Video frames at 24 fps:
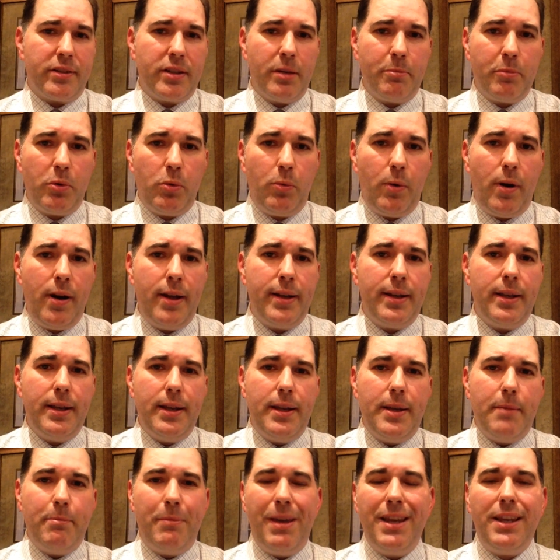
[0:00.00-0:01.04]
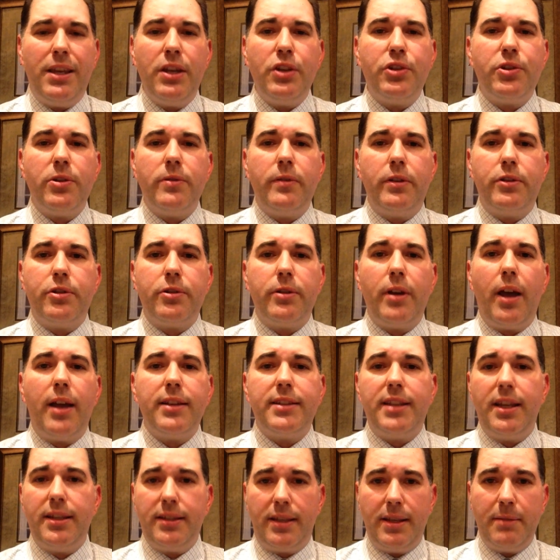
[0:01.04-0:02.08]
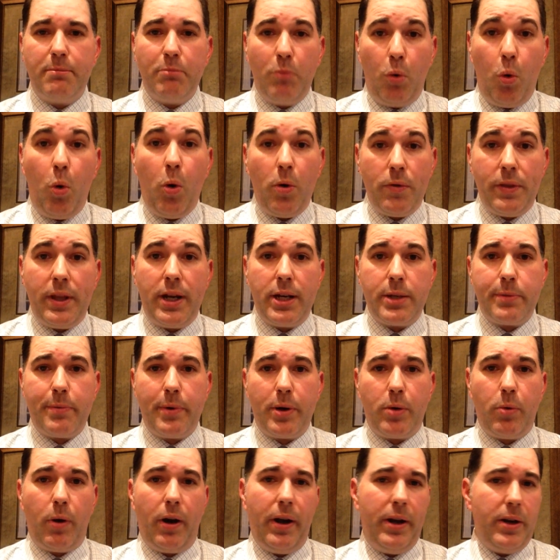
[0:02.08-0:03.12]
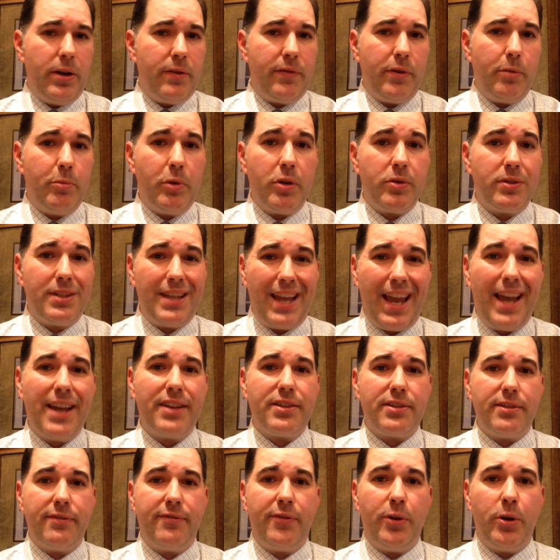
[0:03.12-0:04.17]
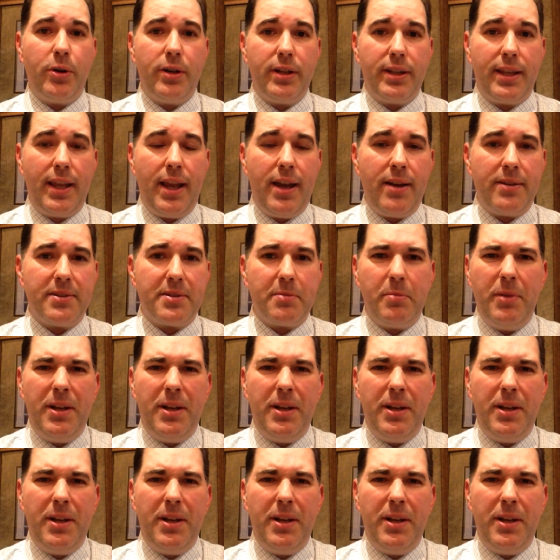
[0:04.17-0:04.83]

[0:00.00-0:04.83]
Number 1, making sure that you're not taking more than is required from your tax-deferred accounts.